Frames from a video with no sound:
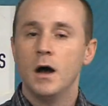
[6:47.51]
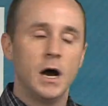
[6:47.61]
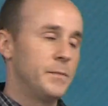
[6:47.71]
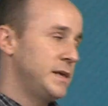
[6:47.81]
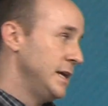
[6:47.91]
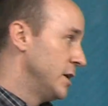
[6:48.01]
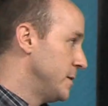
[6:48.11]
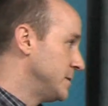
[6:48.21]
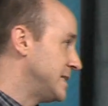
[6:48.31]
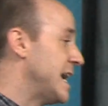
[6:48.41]
Up here, there
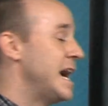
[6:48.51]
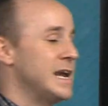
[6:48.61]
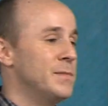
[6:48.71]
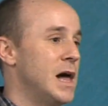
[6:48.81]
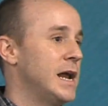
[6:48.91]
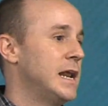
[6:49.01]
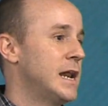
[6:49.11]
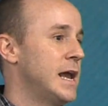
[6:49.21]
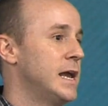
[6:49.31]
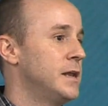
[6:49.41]
was a timeline, and
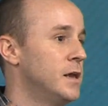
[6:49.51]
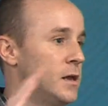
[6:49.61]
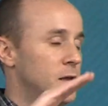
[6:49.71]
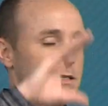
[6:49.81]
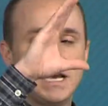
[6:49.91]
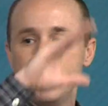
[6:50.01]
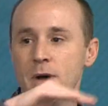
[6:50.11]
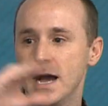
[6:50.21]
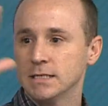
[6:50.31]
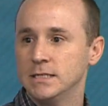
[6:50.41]
I had 10
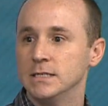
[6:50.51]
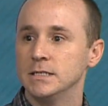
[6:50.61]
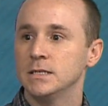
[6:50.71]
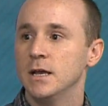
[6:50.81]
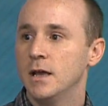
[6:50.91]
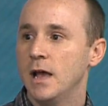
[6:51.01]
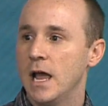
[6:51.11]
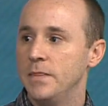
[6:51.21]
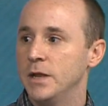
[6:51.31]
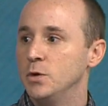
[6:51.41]
boxes.
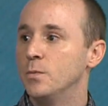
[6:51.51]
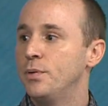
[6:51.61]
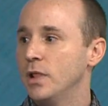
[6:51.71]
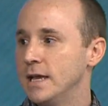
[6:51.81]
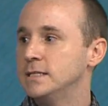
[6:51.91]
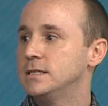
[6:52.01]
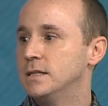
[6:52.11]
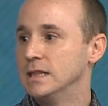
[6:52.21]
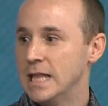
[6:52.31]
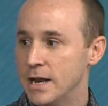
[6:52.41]
And then you would place
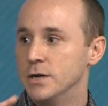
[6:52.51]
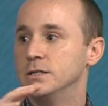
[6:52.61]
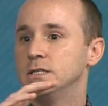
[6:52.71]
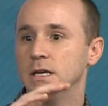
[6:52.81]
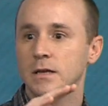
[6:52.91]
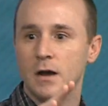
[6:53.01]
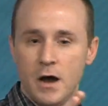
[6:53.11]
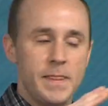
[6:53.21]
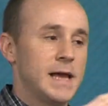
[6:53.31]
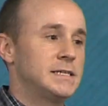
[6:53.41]
the letters
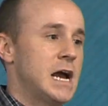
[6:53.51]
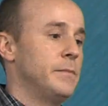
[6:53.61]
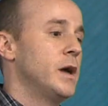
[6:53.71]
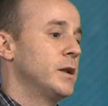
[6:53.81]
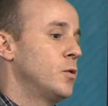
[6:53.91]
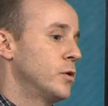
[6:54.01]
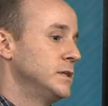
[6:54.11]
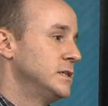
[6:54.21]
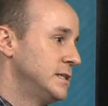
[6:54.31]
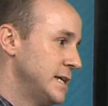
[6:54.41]
on that timeline according
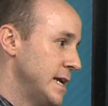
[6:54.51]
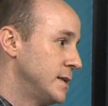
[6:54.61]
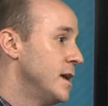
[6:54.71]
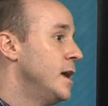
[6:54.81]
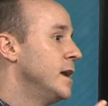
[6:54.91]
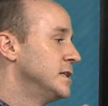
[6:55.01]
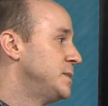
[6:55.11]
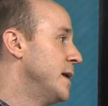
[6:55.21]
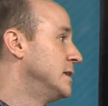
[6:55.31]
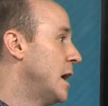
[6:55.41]
to the date. It
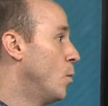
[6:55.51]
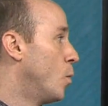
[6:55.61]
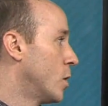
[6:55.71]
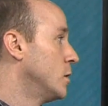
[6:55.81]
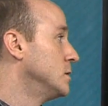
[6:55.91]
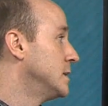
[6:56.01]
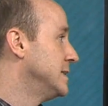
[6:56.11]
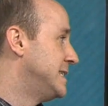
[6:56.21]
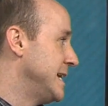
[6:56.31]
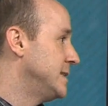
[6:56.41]
spelled out world
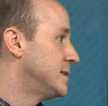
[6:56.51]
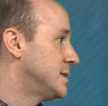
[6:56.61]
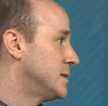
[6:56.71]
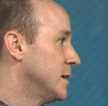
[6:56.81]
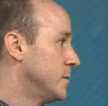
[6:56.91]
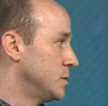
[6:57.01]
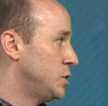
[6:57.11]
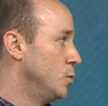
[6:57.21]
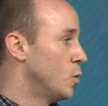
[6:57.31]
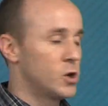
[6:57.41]
dates. There were 2
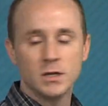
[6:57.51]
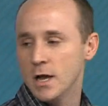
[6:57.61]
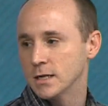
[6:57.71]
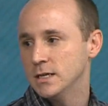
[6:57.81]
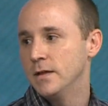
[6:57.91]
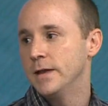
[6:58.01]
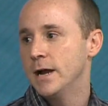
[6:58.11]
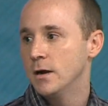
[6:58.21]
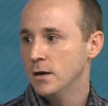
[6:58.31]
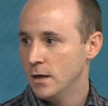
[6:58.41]
word locks on
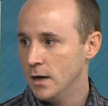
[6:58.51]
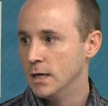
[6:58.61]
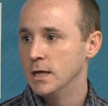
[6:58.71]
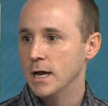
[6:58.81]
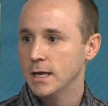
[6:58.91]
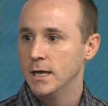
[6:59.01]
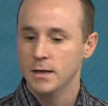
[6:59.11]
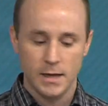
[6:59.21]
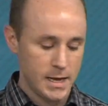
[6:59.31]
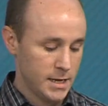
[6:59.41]
there. Unlock it,
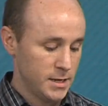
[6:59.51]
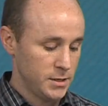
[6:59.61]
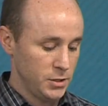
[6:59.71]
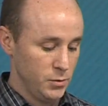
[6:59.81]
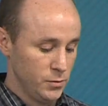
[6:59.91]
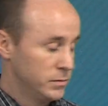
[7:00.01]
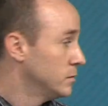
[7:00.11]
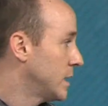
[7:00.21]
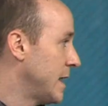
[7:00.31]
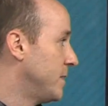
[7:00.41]
and you
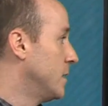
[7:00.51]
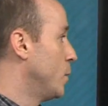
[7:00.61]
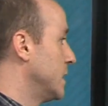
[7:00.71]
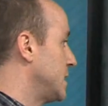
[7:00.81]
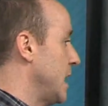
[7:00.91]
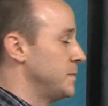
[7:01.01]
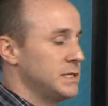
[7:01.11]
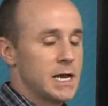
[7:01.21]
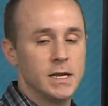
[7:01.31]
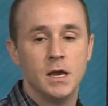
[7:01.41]
got the we escaped
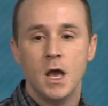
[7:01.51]
sign.